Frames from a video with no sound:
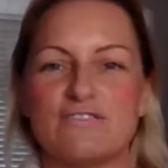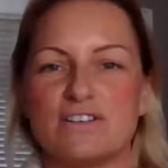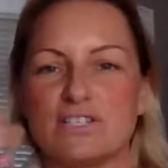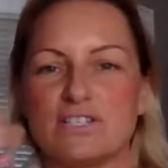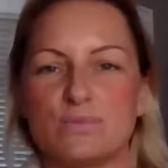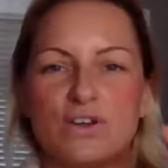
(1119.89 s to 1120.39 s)

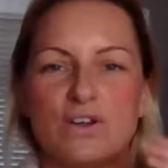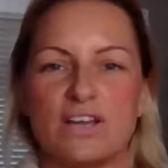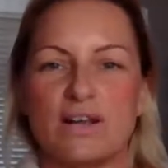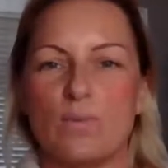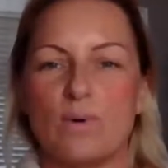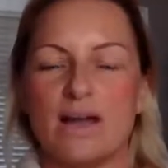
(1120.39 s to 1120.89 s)
Everything's
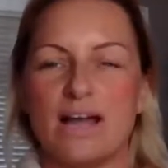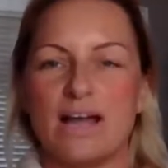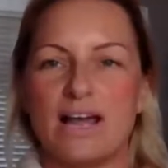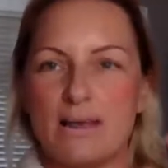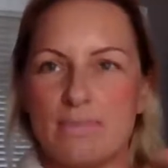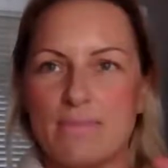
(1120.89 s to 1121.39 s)
working
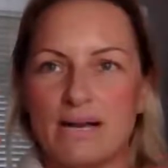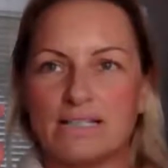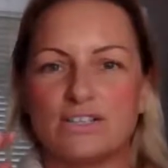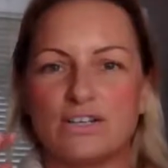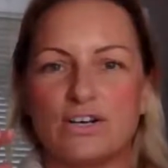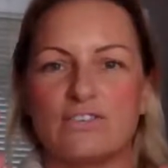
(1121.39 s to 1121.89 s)
well. Your
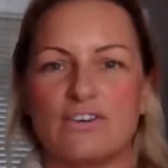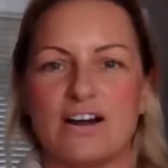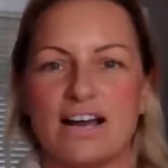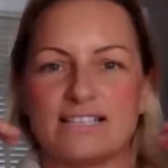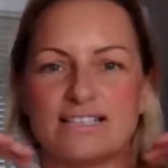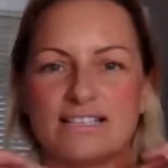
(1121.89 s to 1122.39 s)
mind's not
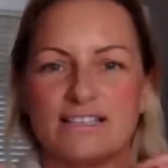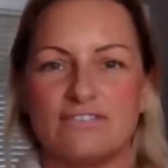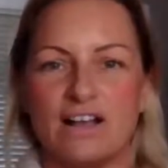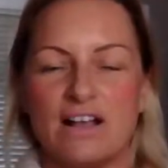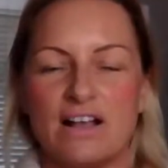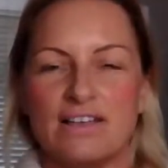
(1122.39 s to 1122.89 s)

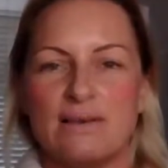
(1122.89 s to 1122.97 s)
overactive.